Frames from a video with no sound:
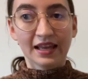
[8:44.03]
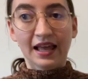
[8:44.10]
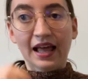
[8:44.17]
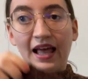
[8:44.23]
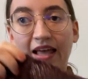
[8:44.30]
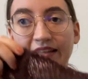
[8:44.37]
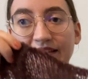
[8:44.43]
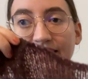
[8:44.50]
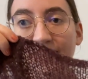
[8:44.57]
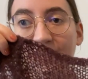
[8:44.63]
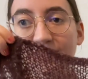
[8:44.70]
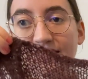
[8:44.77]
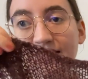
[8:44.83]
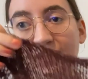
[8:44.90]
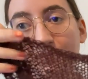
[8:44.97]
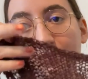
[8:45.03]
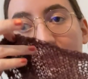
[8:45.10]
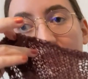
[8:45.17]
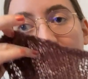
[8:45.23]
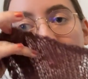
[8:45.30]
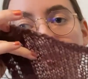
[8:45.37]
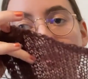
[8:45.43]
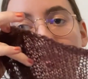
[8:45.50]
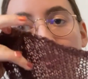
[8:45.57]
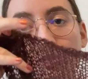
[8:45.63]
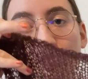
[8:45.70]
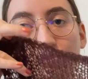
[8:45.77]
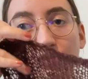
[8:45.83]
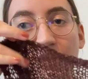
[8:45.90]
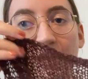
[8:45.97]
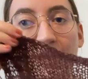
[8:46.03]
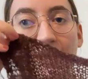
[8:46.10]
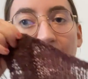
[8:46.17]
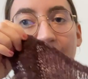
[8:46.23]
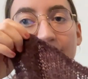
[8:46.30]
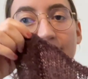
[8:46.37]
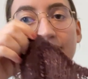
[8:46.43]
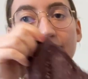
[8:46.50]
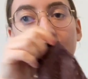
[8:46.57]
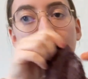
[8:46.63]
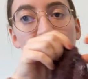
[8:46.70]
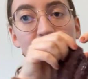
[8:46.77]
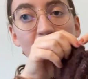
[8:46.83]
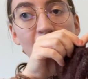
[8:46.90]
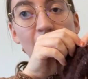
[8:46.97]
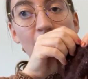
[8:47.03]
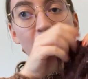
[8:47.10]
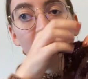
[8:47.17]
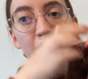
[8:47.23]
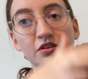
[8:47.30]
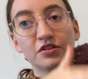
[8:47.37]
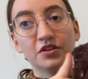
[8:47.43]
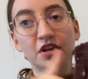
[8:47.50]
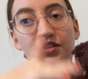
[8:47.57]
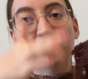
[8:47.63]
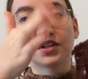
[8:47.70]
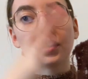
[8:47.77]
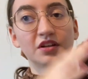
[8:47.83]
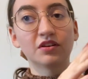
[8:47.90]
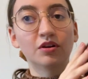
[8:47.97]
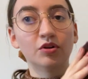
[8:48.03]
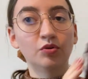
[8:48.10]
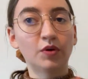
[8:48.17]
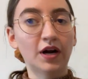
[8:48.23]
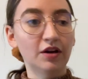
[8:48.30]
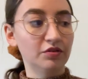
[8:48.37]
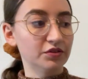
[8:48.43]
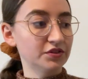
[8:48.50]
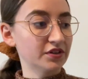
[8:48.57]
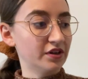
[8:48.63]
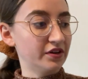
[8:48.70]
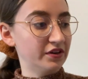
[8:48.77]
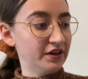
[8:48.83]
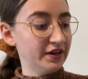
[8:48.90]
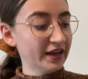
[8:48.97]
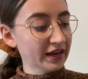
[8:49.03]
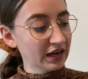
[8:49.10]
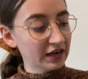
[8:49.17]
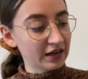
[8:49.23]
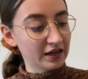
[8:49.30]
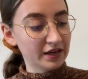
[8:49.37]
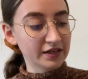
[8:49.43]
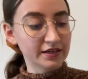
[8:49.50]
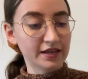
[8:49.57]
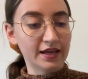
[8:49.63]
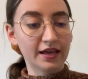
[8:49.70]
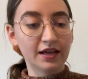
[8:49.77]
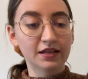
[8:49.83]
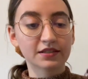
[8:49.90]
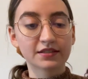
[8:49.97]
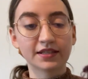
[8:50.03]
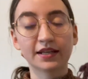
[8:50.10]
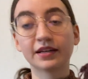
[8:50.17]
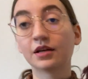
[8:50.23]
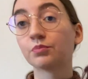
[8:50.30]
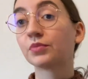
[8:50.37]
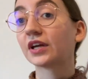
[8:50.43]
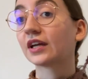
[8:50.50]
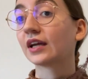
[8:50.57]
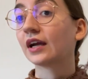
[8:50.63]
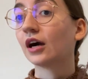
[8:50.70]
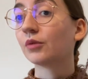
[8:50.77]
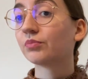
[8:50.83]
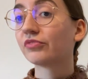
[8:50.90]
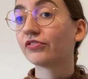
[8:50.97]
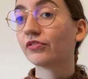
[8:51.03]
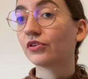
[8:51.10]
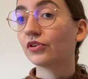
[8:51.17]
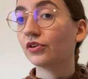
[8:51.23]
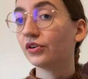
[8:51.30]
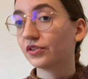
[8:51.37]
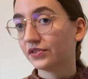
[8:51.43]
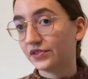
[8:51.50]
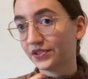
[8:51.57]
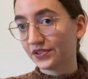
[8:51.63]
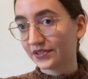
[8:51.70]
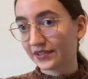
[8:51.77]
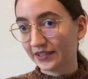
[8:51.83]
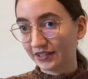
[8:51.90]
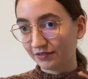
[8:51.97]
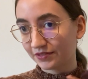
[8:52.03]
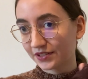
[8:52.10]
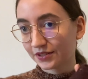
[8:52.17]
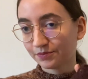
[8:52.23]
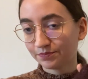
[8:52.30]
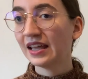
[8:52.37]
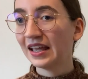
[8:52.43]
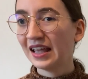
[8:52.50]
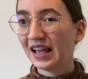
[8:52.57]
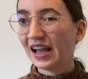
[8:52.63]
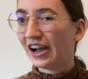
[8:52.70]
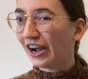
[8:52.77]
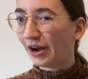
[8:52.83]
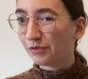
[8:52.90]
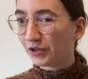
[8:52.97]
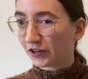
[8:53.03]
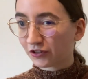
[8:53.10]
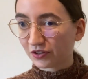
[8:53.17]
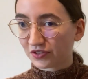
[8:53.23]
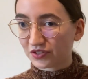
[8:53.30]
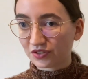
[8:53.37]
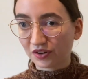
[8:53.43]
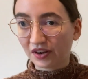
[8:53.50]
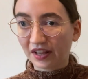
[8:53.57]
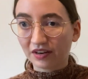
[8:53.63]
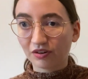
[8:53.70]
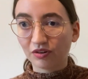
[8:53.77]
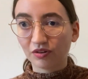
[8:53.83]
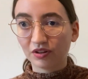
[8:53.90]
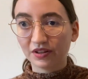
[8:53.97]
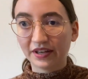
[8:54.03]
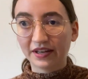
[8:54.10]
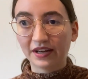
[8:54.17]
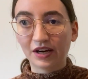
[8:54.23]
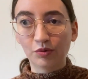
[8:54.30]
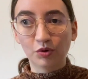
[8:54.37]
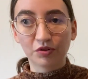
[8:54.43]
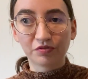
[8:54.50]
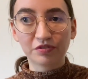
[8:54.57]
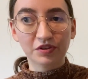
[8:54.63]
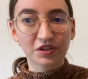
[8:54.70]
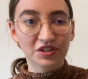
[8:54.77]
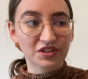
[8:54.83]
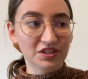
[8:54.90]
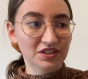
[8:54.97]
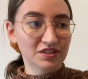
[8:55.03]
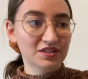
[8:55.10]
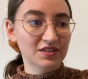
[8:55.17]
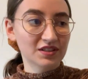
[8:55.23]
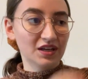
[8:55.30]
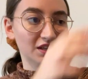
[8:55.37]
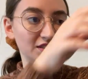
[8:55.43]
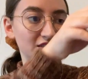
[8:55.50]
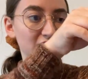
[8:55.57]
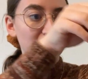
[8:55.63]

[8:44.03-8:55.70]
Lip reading: And the next step is to add the I-cord edging around the neckline, and then I'm picking up for the sleeves. I'm not concerned at all that I won't finish this until